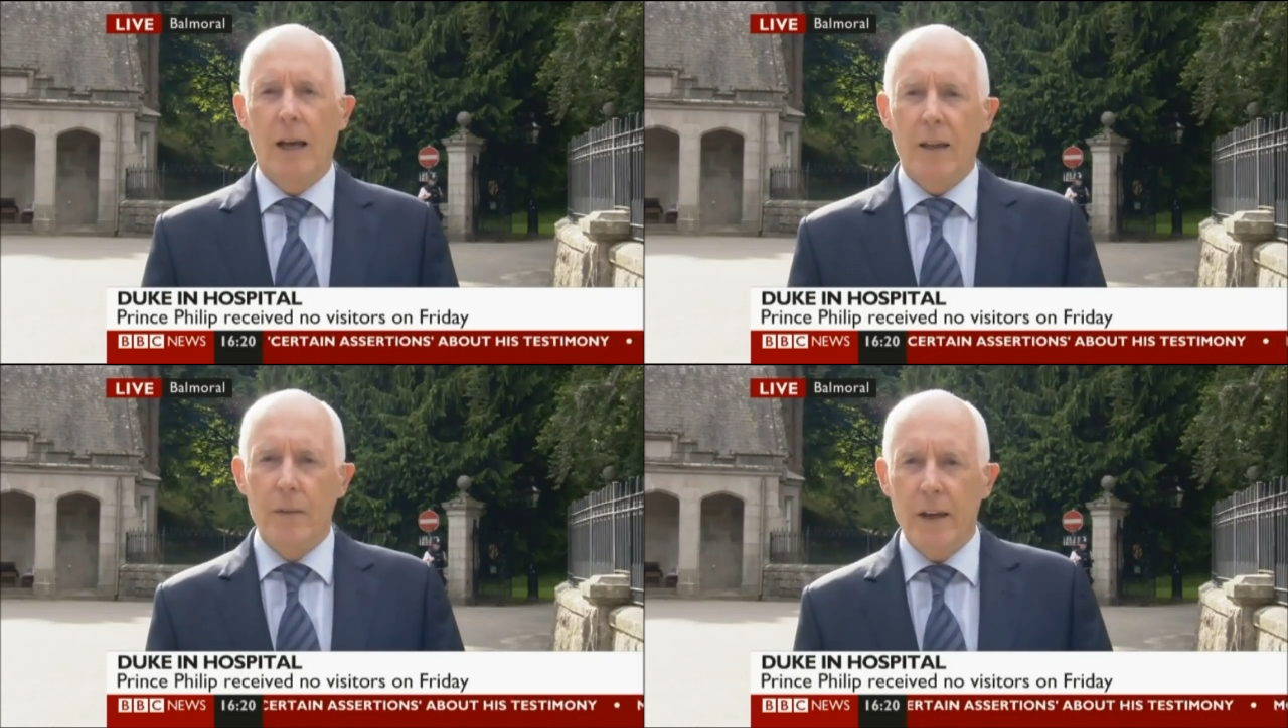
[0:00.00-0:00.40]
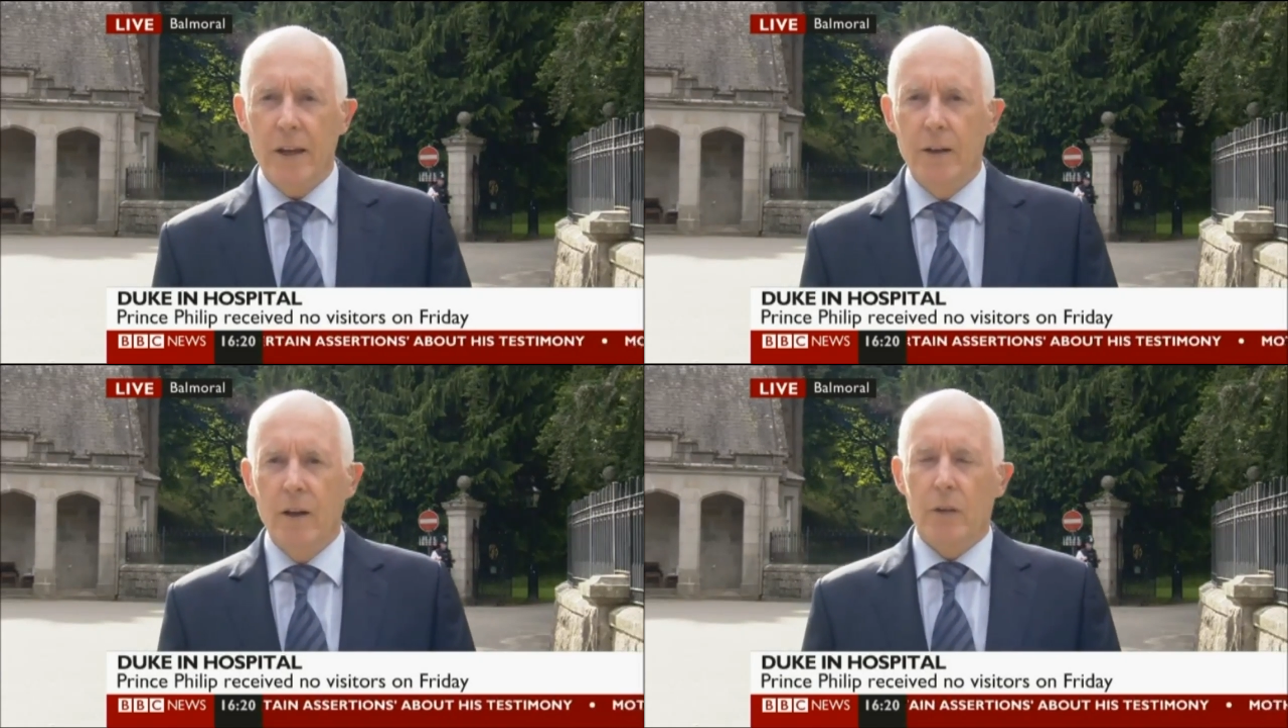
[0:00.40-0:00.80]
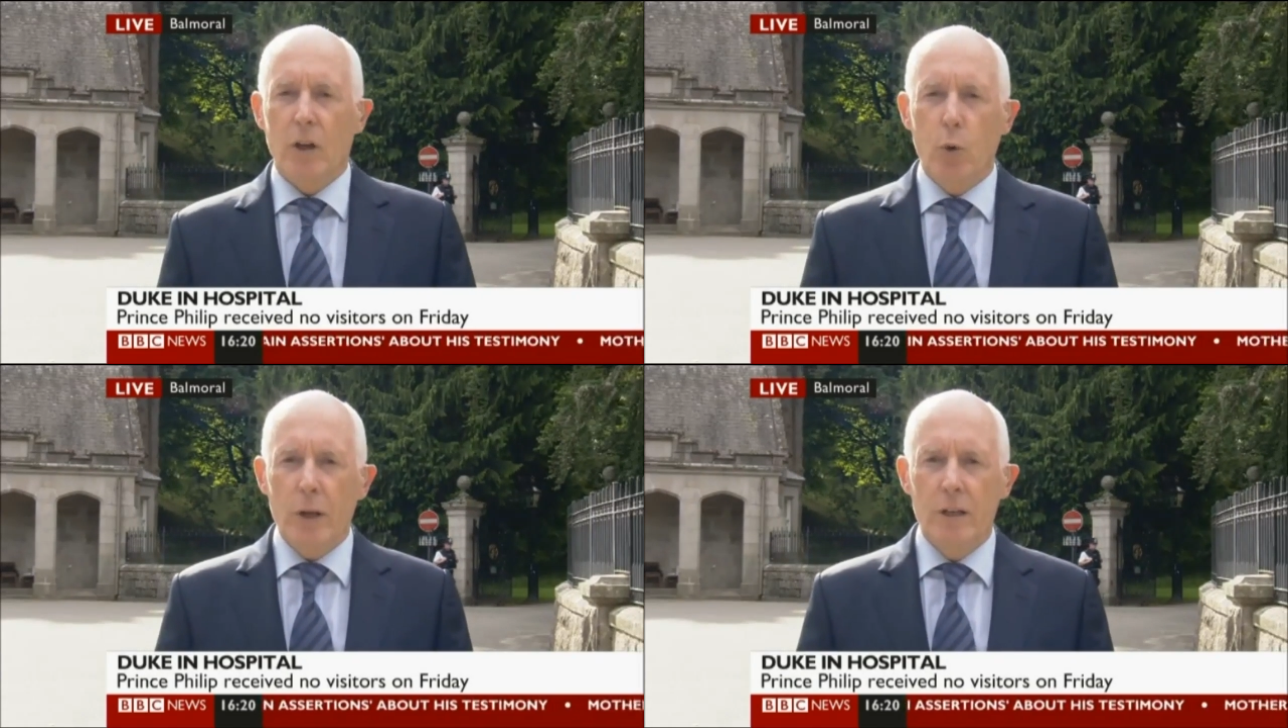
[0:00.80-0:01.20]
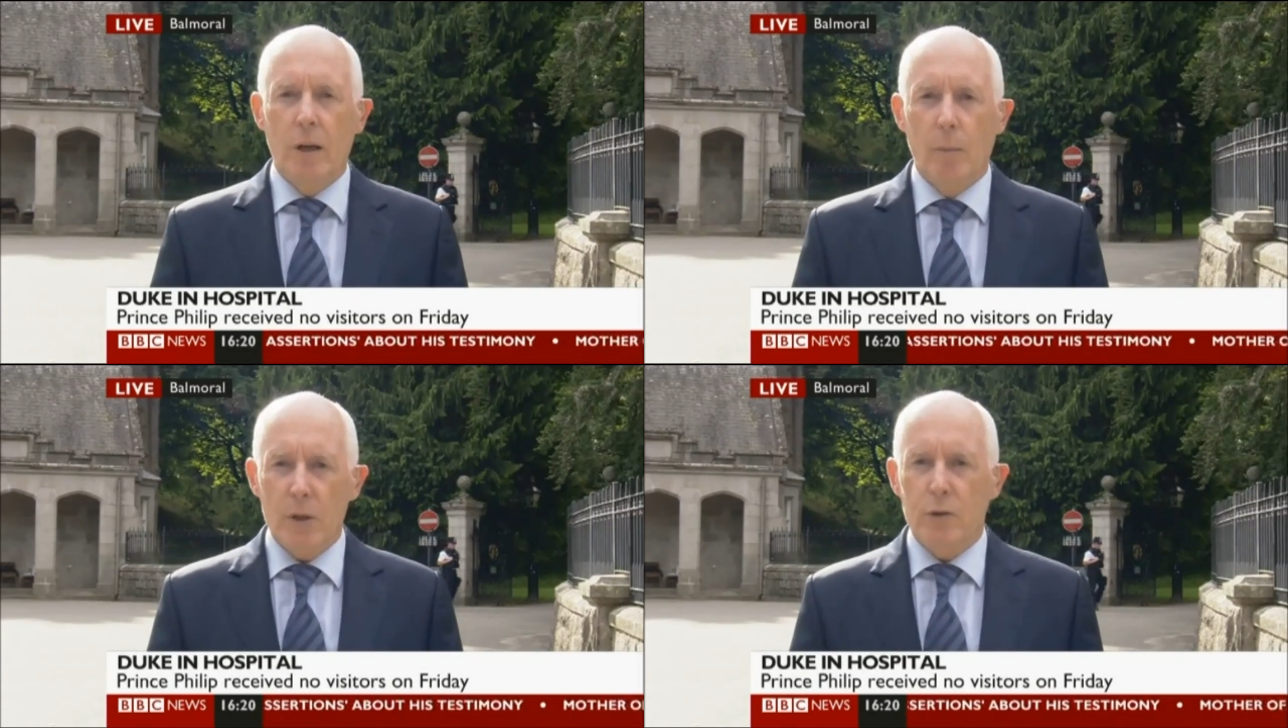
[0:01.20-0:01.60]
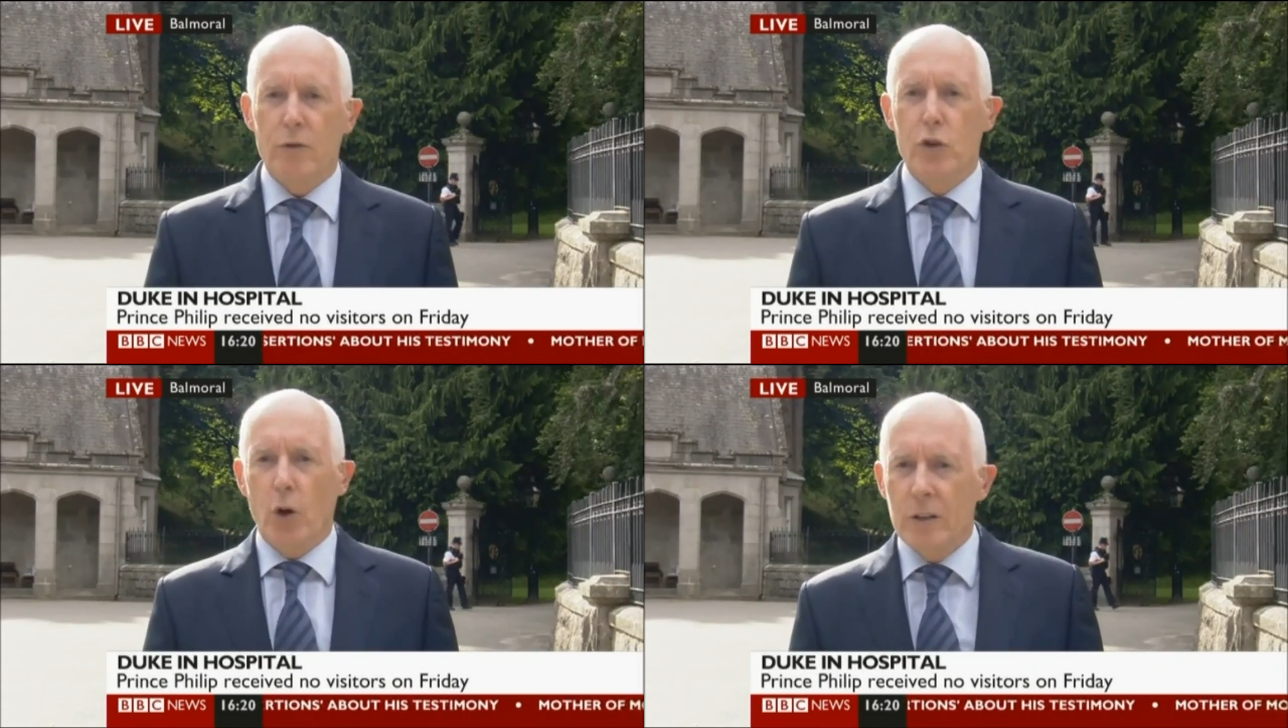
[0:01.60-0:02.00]
and then the Queen must
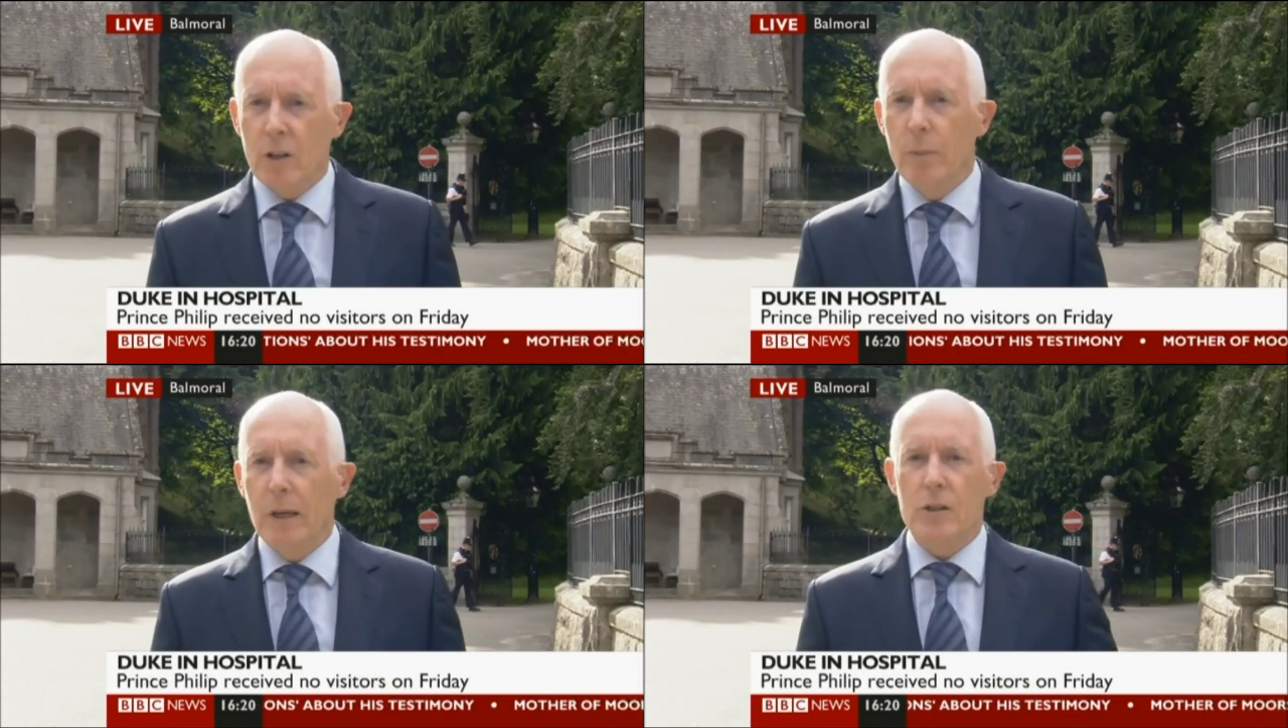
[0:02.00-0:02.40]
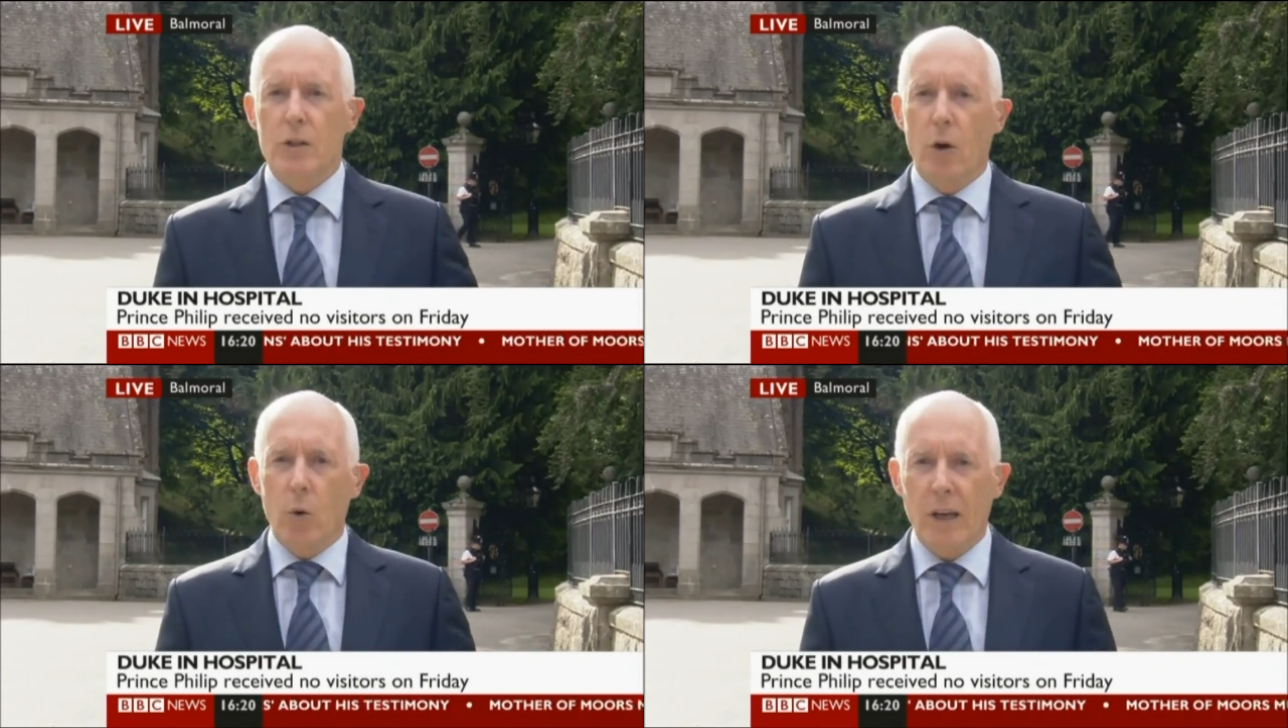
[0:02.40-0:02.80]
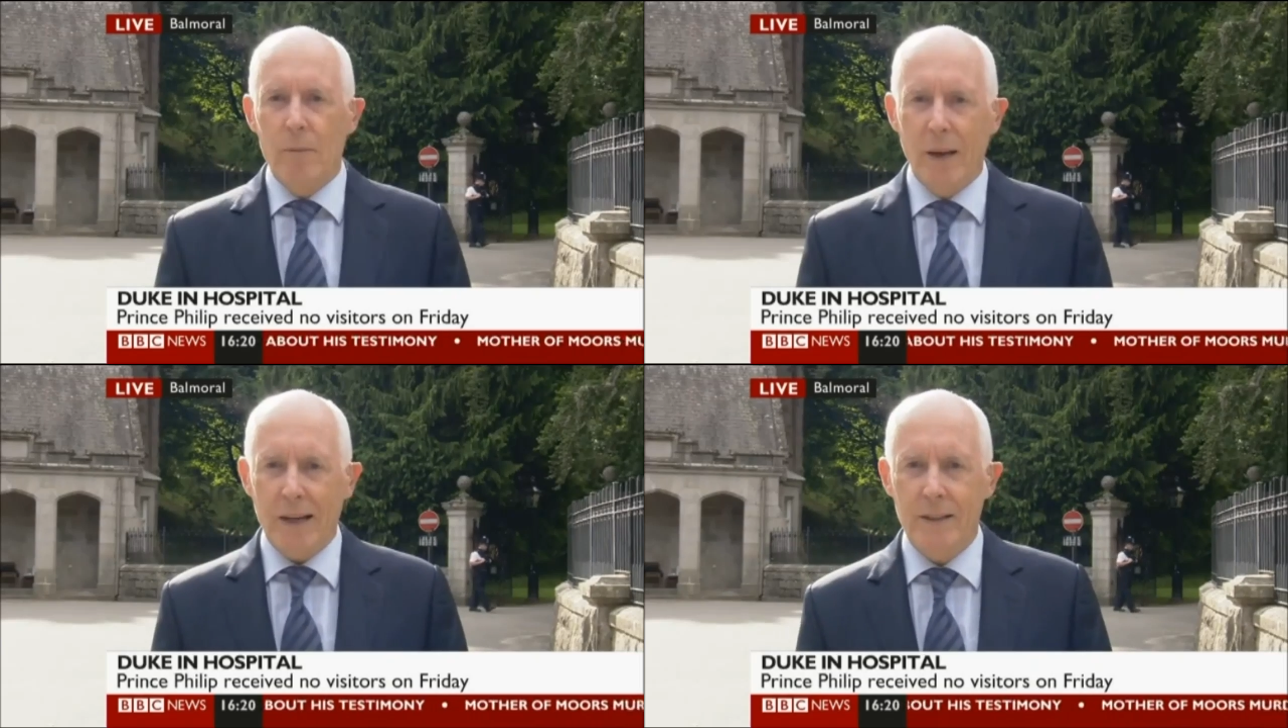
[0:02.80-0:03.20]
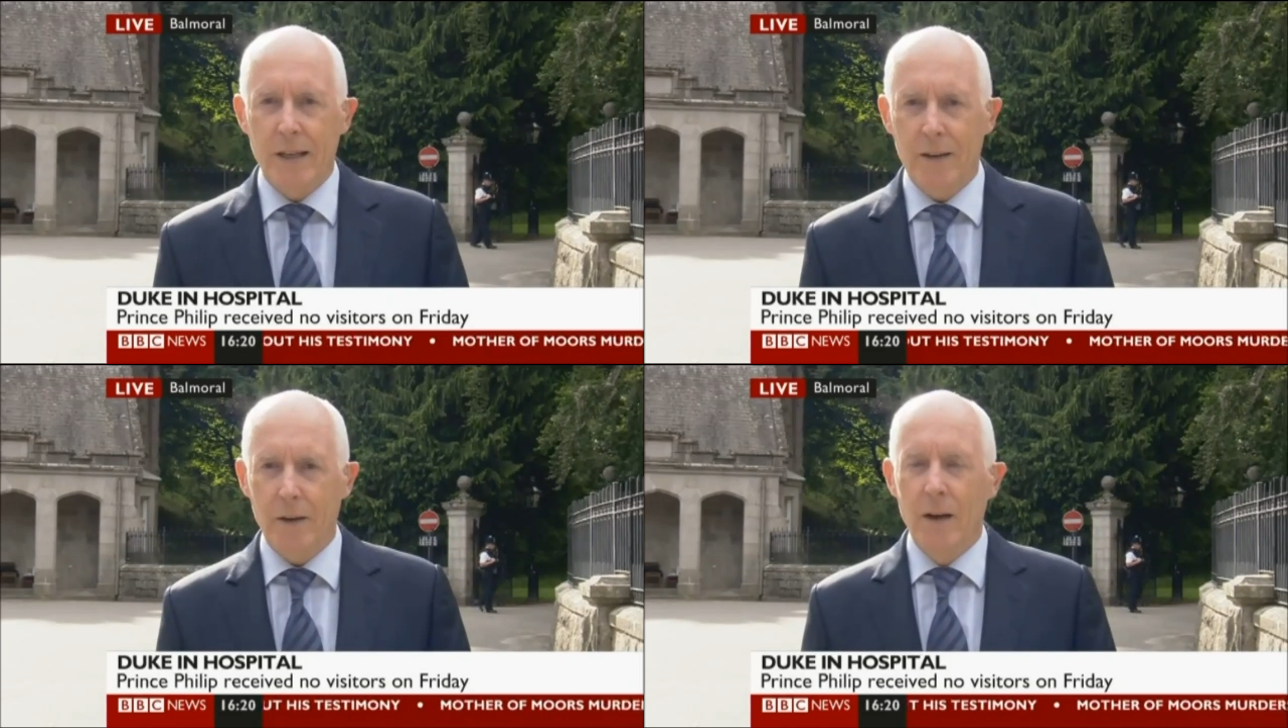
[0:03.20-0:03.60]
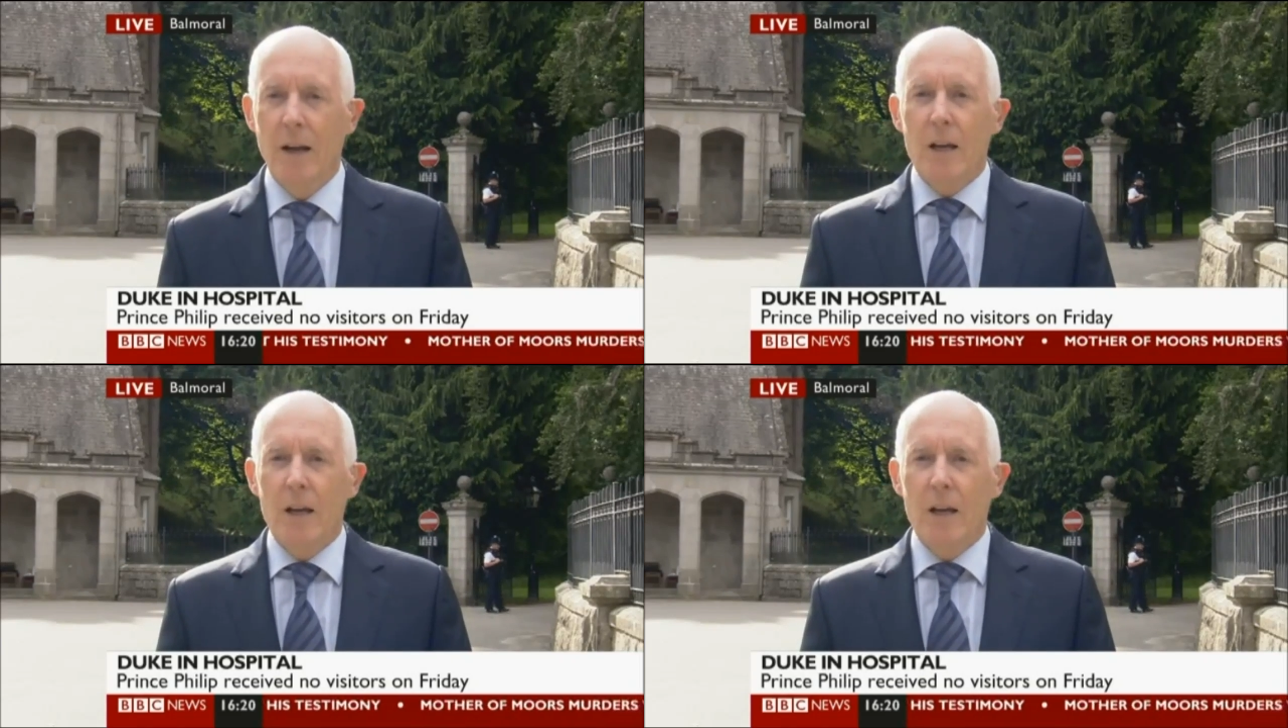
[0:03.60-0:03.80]
have joined him because they all came back together.